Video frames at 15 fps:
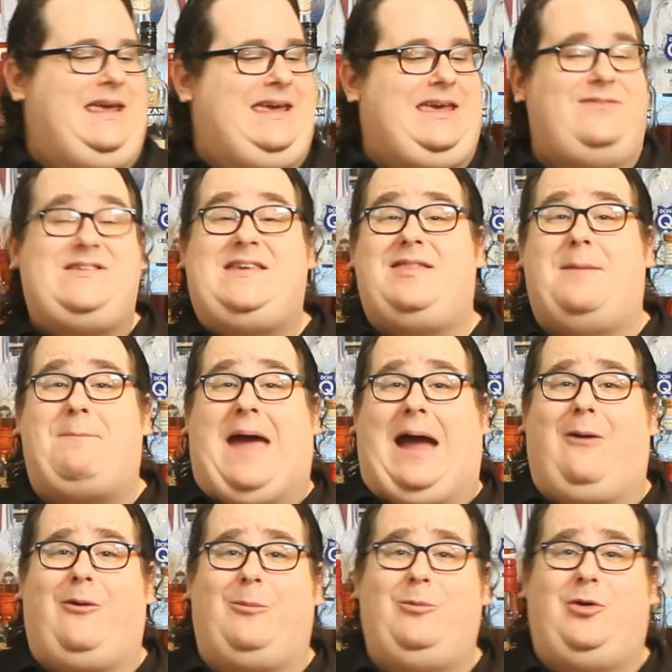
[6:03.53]
It gives you the
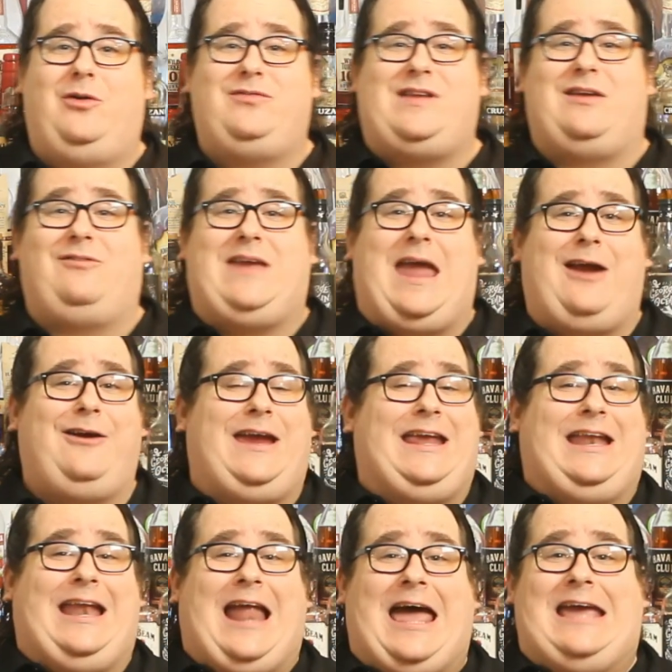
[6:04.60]
power moves of carrying an